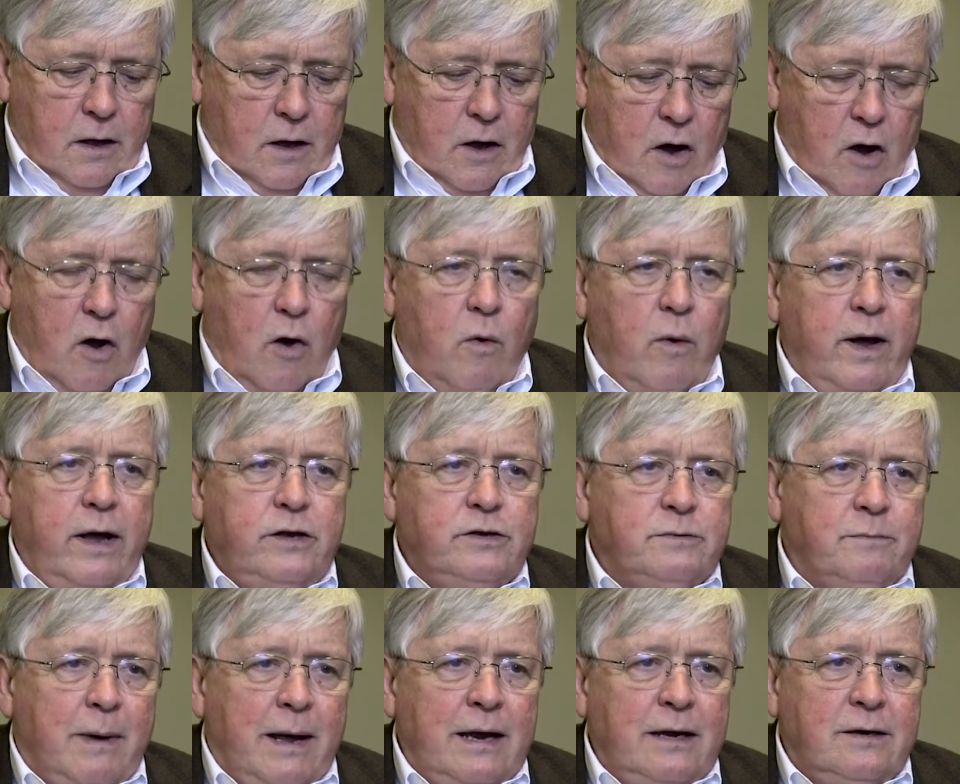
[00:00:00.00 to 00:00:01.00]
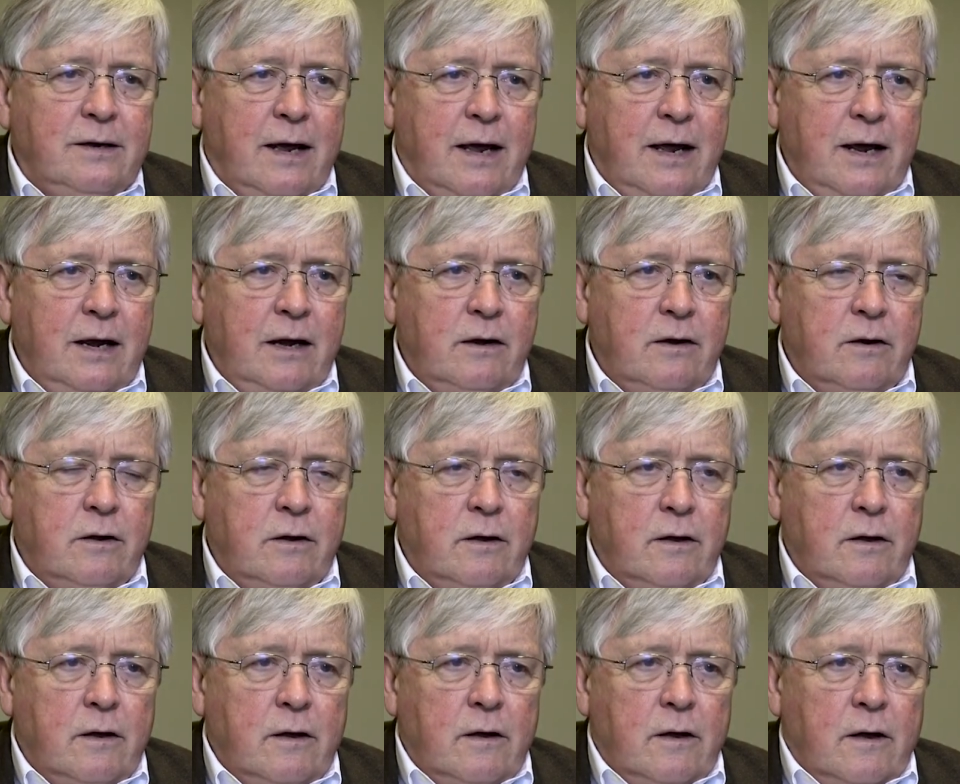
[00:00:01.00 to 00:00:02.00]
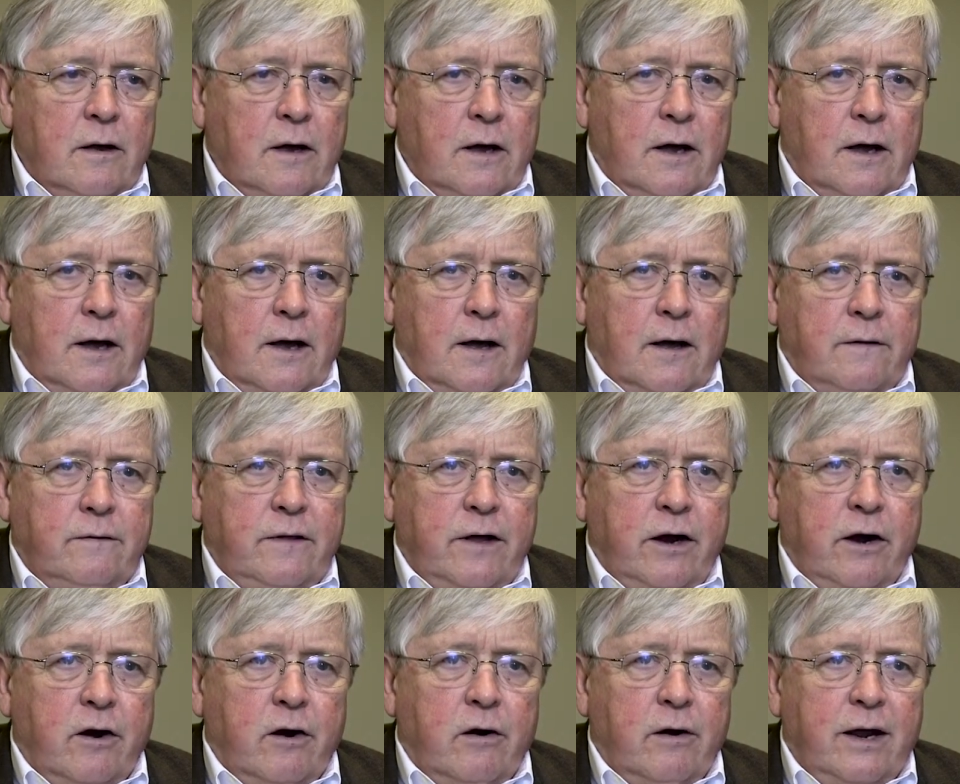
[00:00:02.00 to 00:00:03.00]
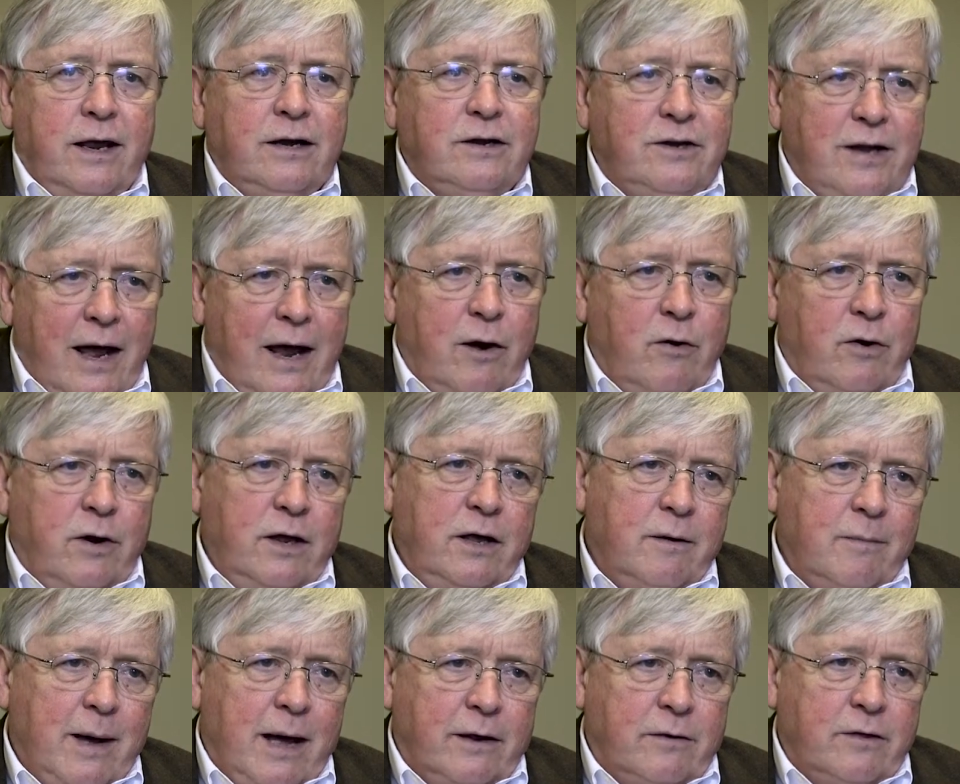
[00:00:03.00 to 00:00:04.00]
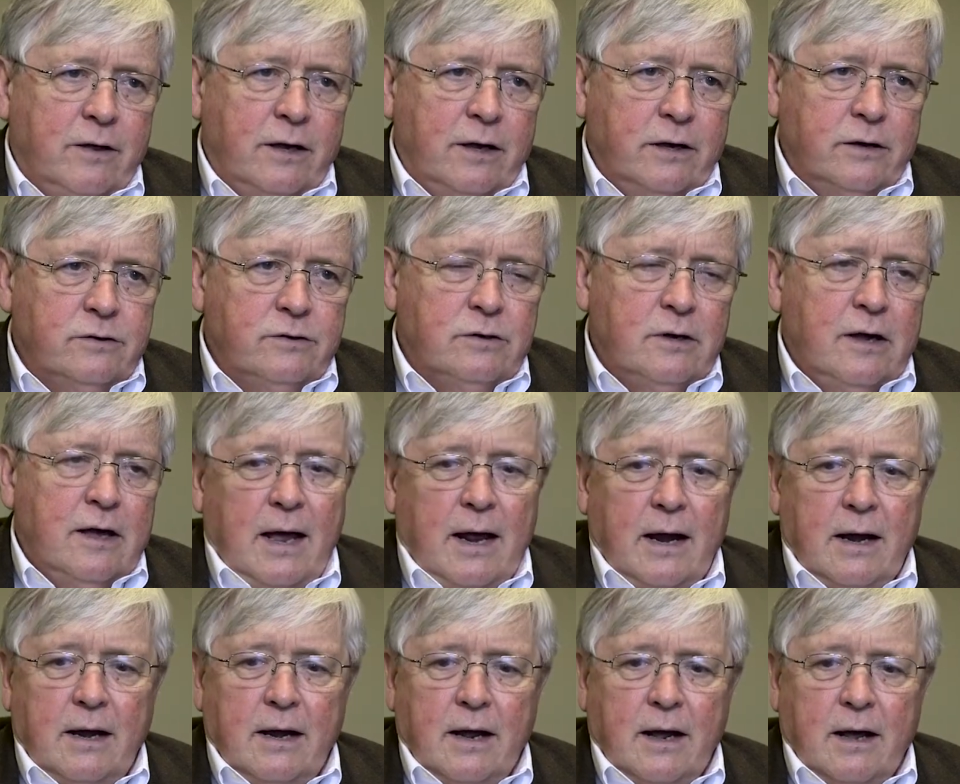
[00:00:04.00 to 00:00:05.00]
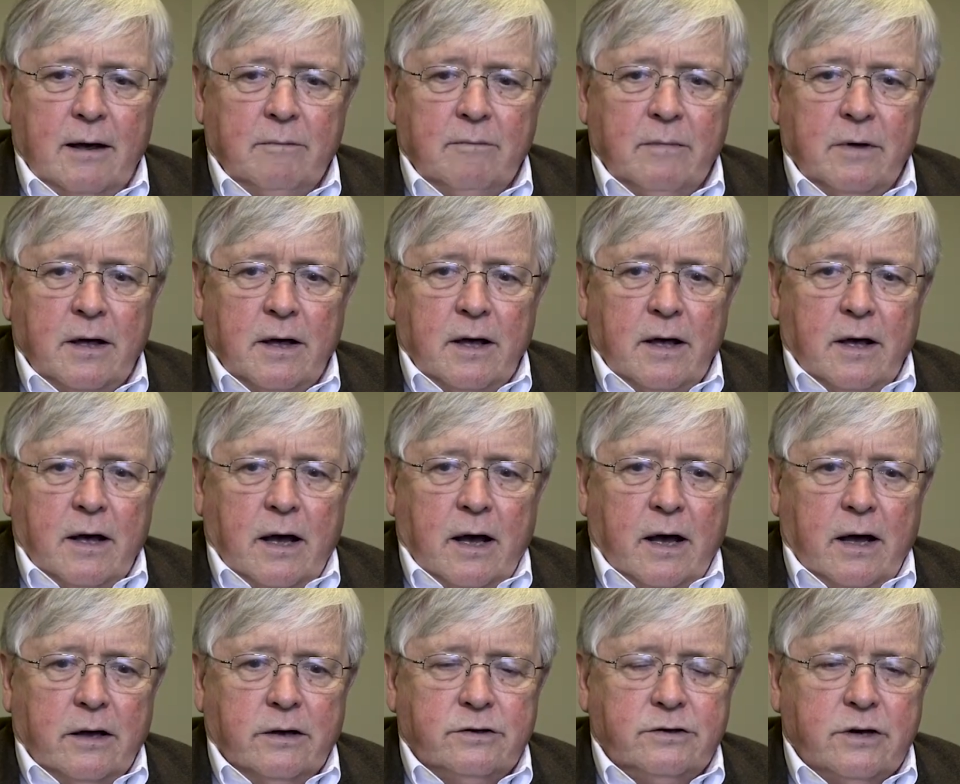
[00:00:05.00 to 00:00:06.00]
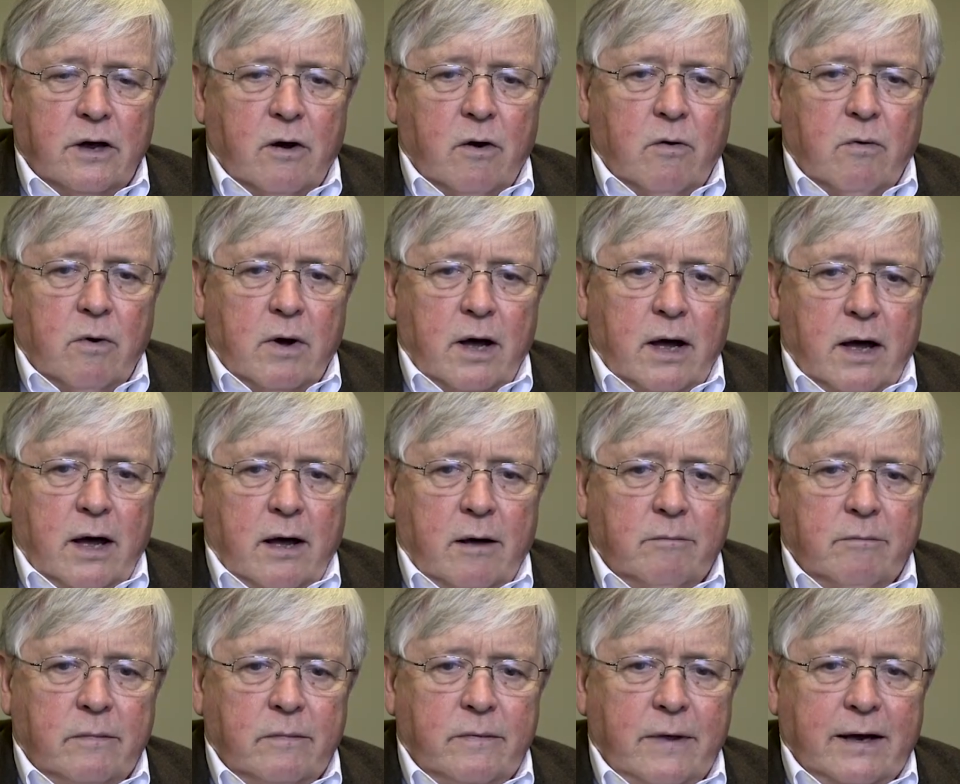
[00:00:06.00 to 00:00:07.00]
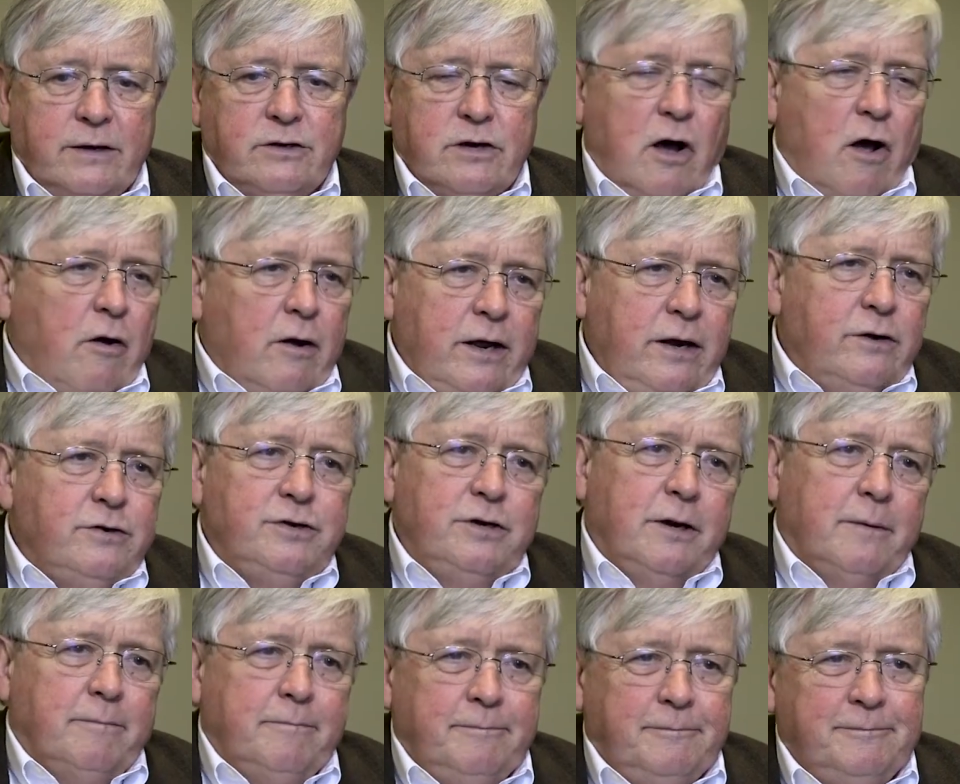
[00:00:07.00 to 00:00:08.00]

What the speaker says: always maintained their integrity about things. And so that's called leadership.